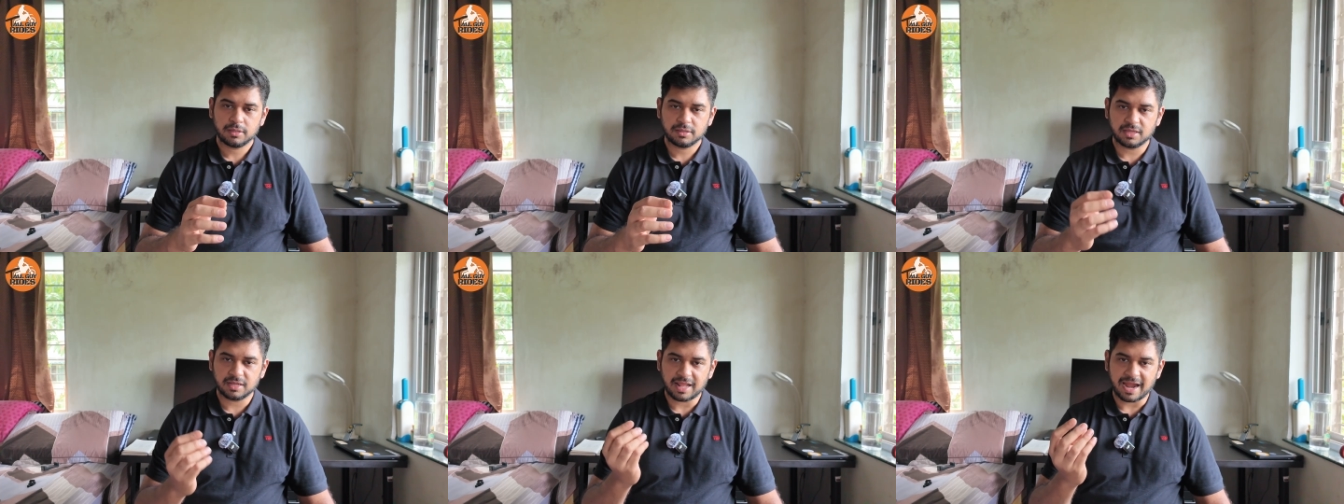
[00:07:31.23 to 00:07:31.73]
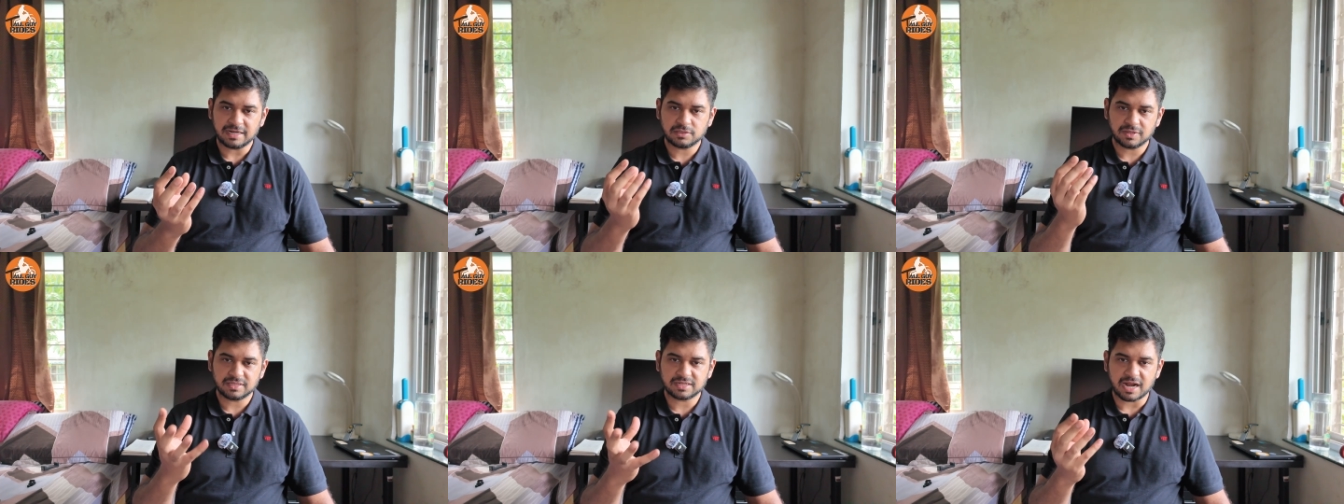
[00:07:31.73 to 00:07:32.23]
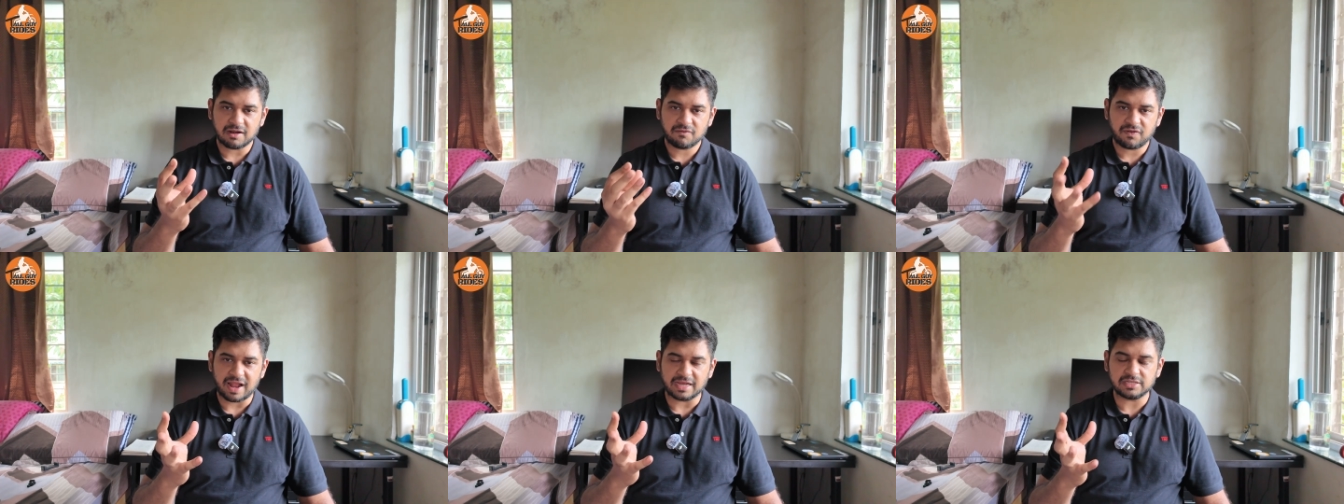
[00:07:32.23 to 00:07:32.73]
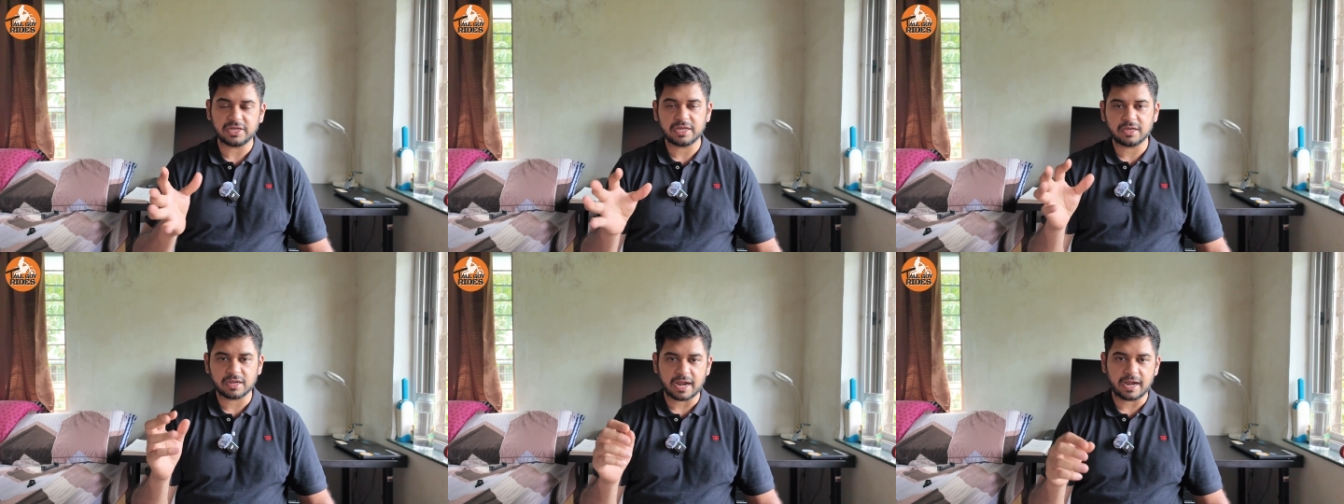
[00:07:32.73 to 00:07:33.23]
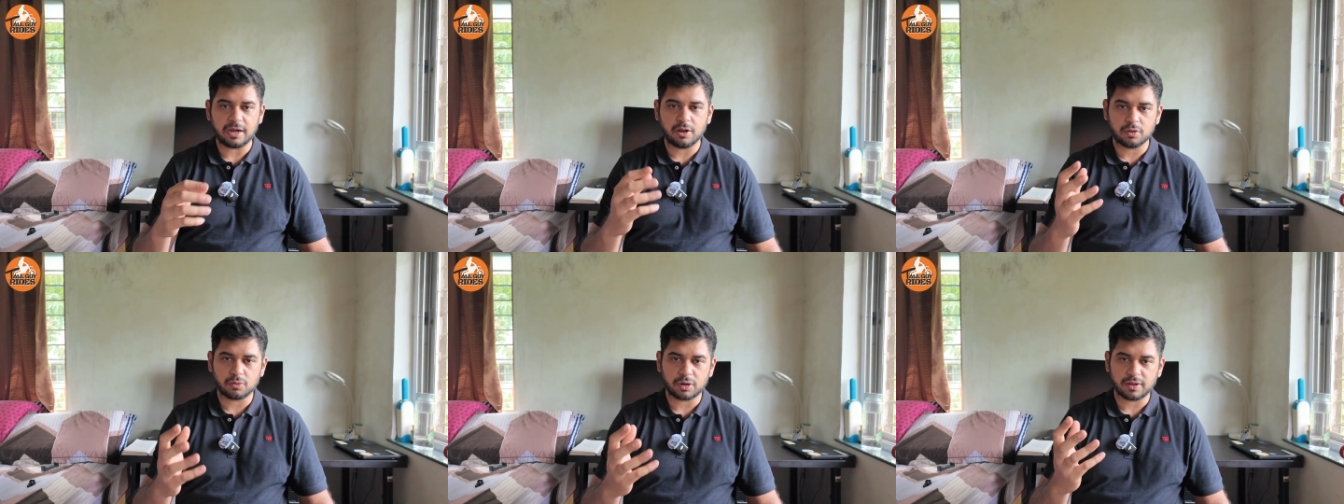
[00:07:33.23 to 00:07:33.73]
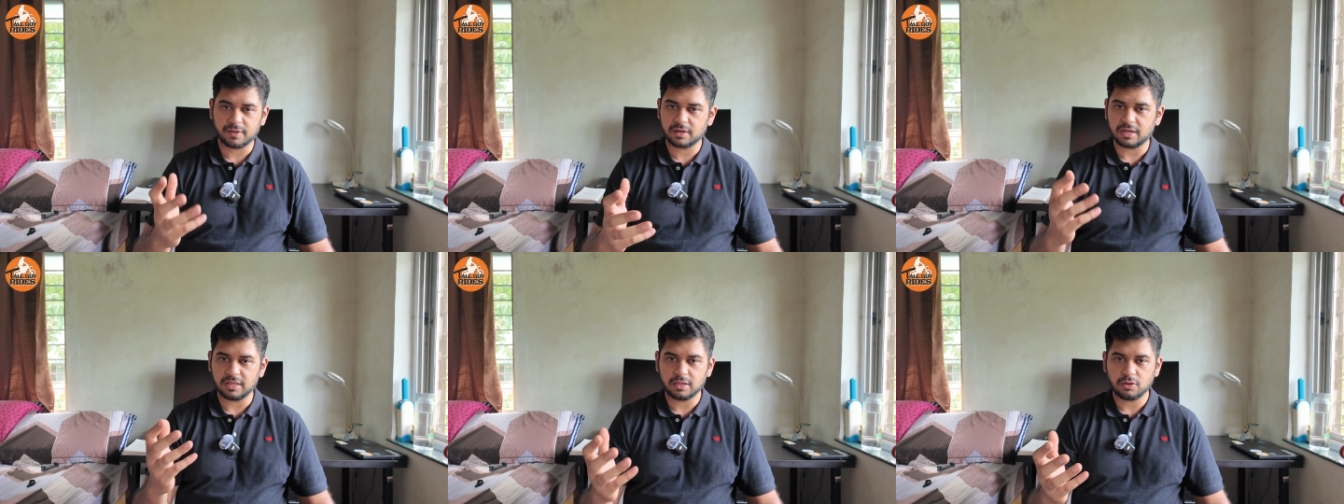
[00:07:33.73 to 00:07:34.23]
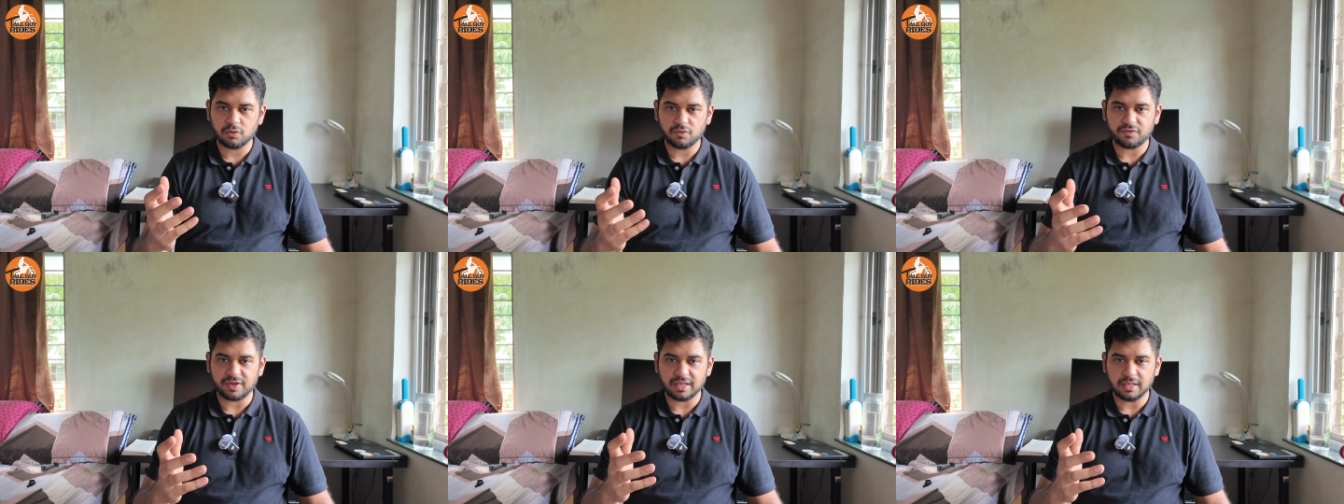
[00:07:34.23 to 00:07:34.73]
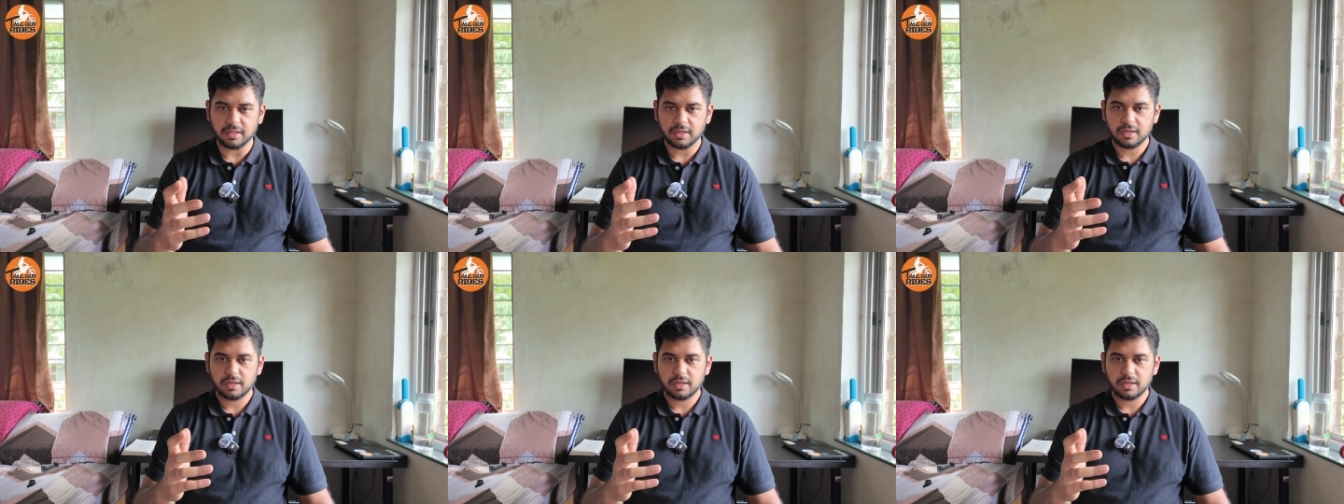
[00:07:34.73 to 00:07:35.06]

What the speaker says: the lights will start flashing red or whatever color you feel